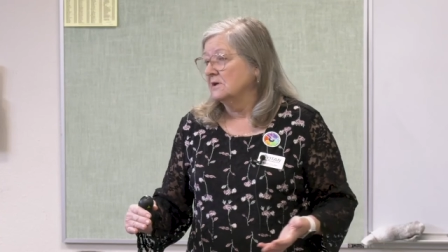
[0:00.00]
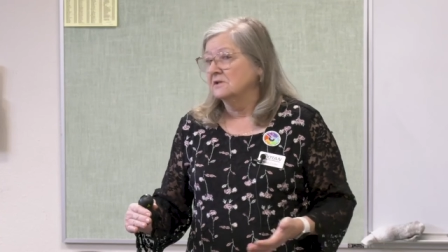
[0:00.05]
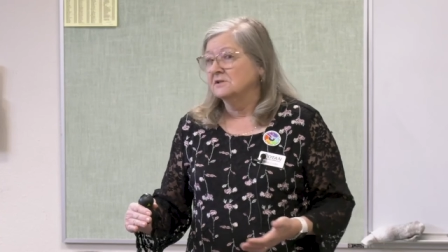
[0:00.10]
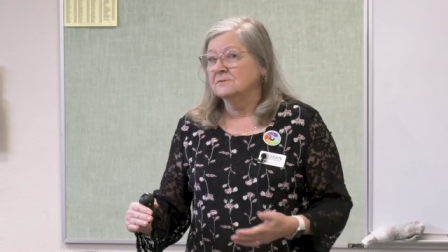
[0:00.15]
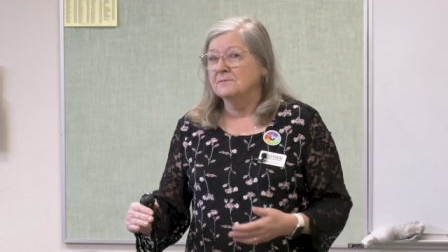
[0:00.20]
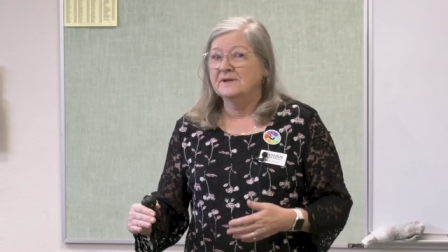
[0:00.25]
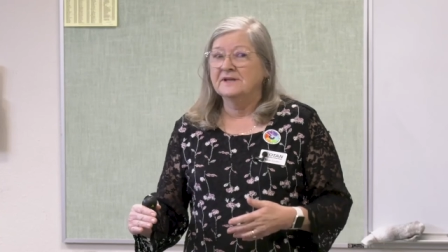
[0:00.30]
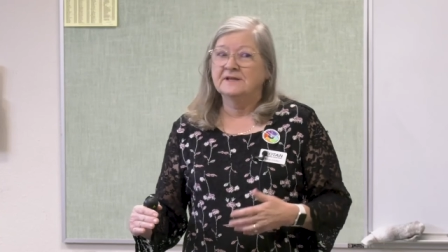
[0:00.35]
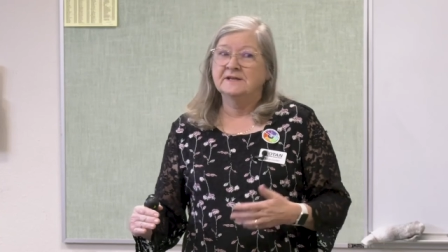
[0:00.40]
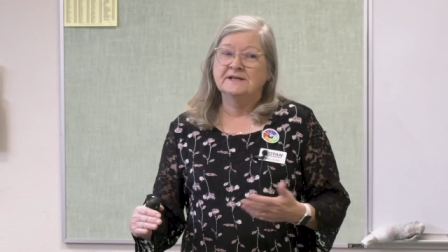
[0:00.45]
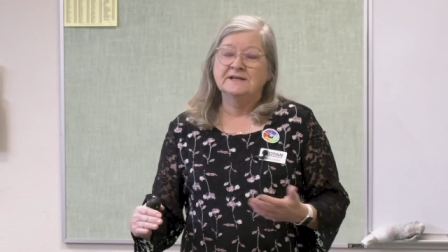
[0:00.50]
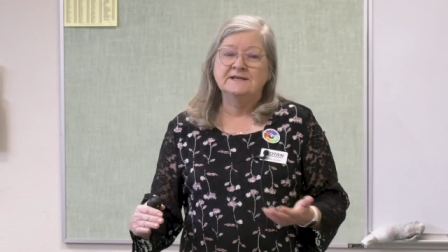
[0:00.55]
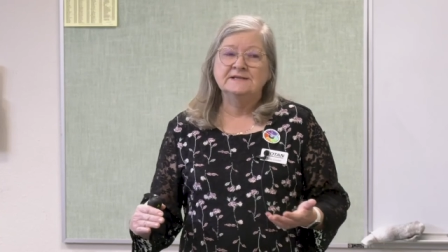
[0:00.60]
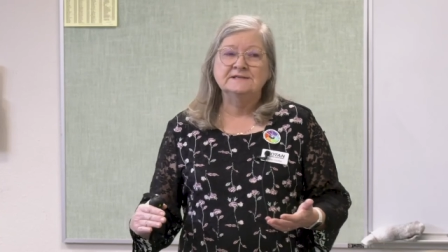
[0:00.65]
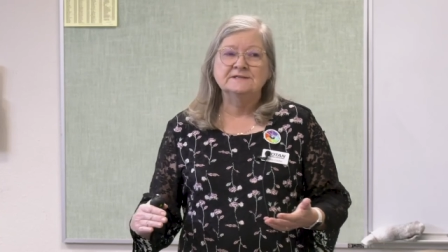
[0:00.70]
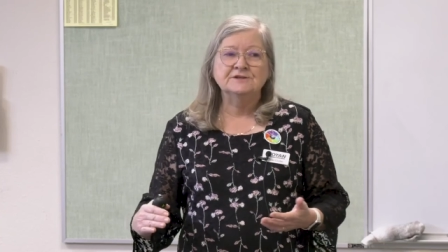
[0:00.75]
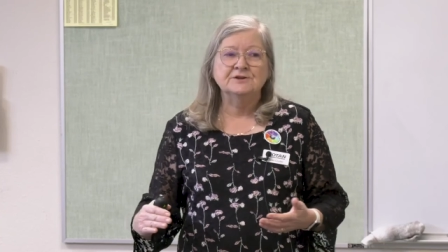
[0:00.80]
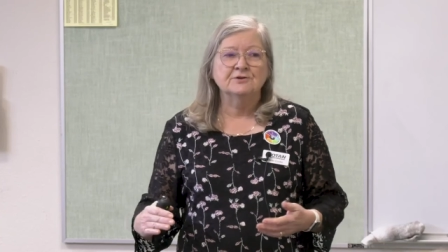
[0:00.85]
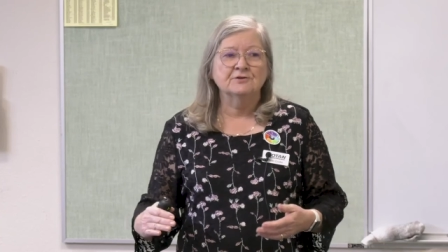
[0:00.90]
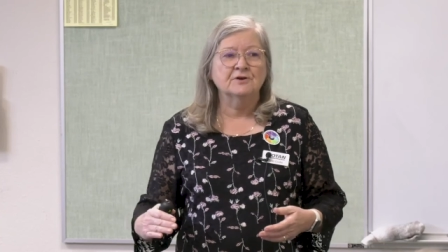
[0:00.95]
to make it
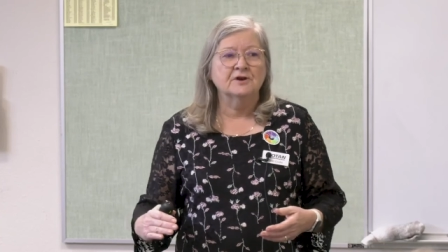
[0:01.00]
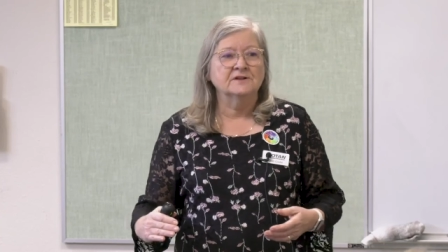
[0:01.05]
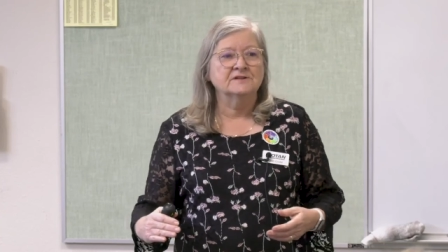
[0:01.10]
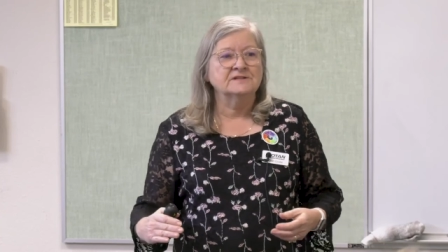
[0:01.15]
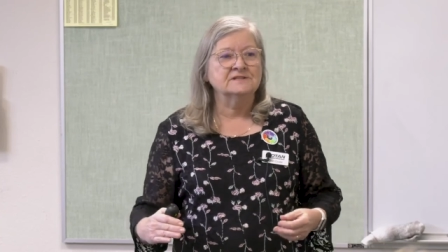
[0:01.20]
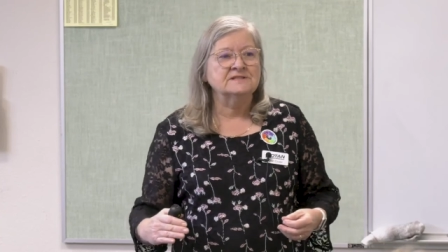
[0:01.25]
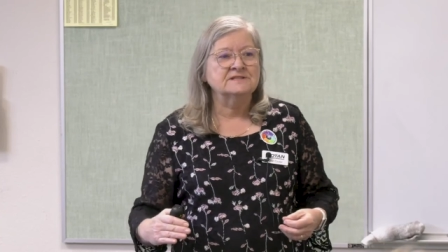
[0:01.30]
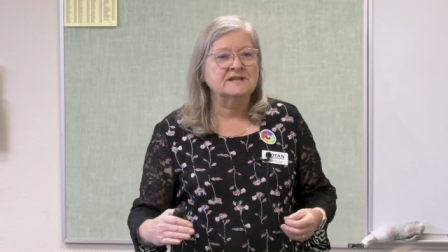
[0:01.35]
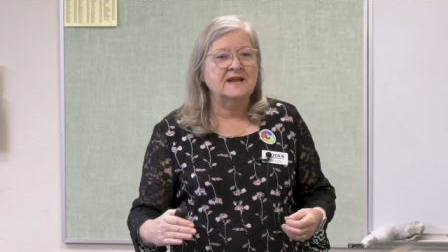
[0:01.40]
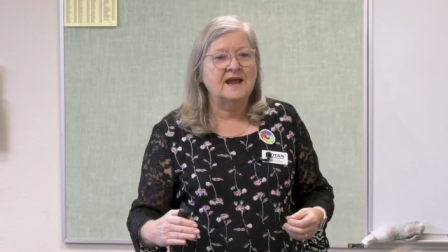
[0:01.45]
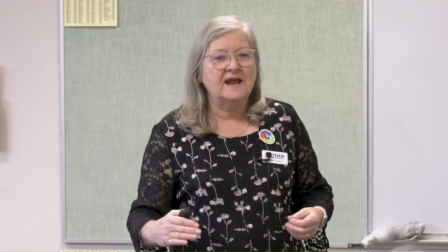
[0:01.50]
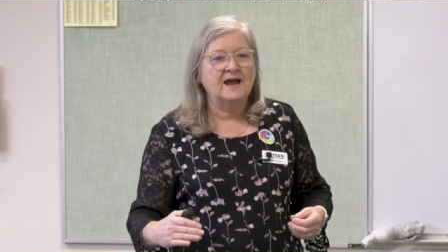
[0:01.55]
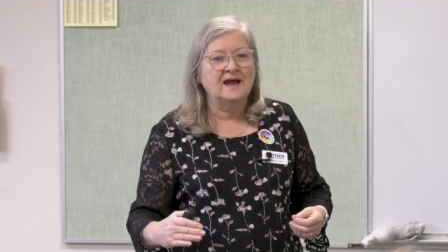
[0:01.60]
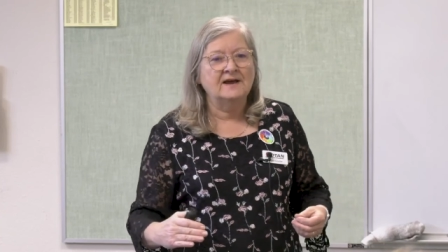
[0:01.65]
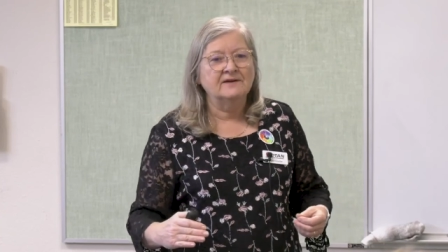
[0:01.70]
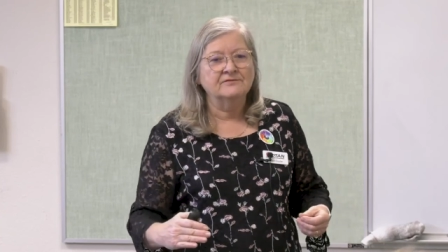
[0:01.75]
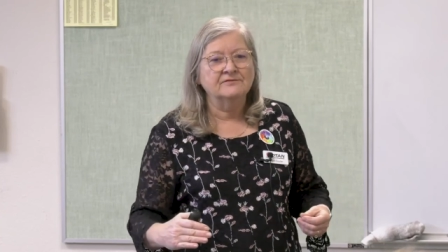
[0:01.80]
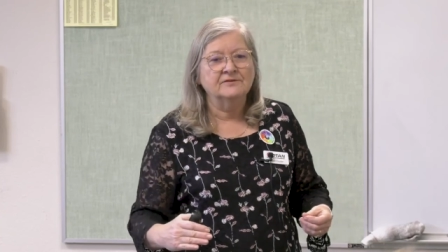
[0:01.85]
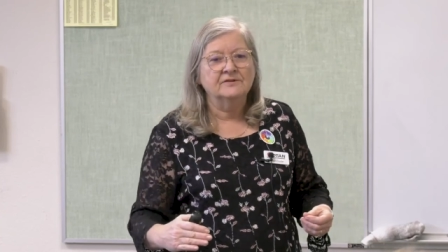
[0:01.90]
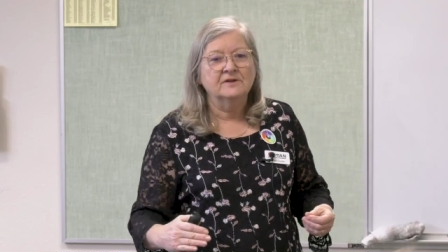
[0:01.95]
easier on the
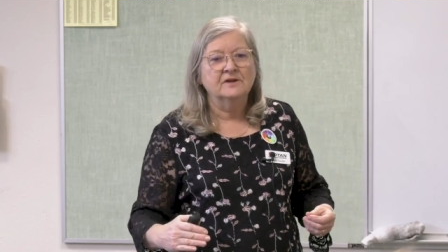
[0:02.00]
staff.